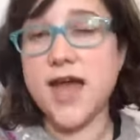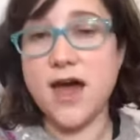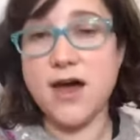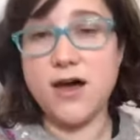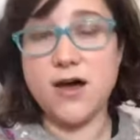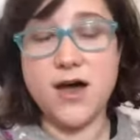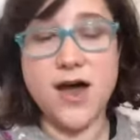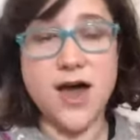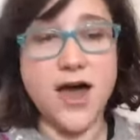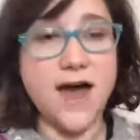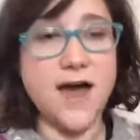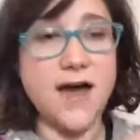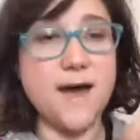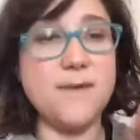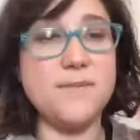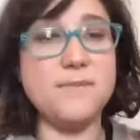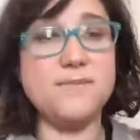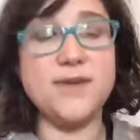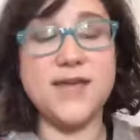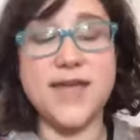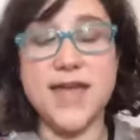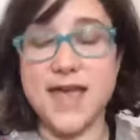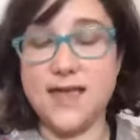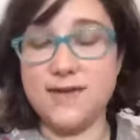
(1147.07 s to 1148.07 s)

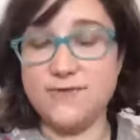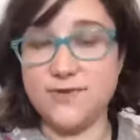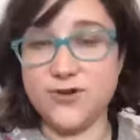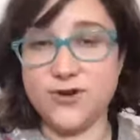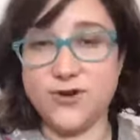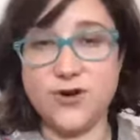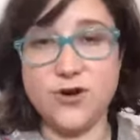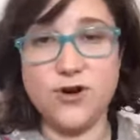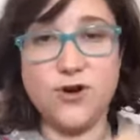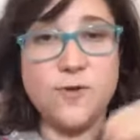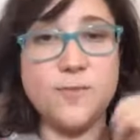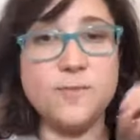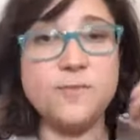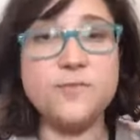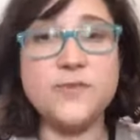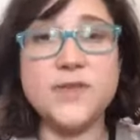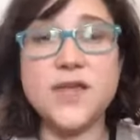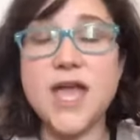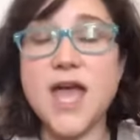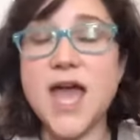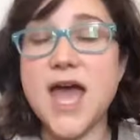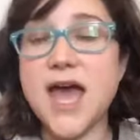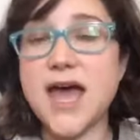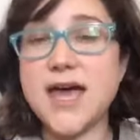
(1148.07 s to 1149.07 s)
behavioral
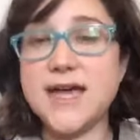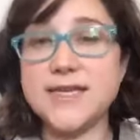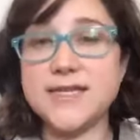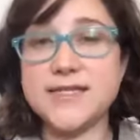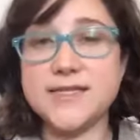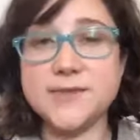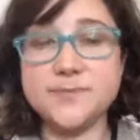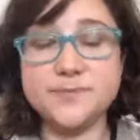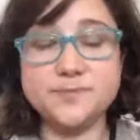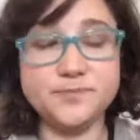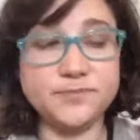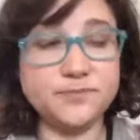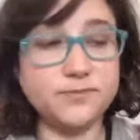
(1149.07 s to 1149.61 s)
and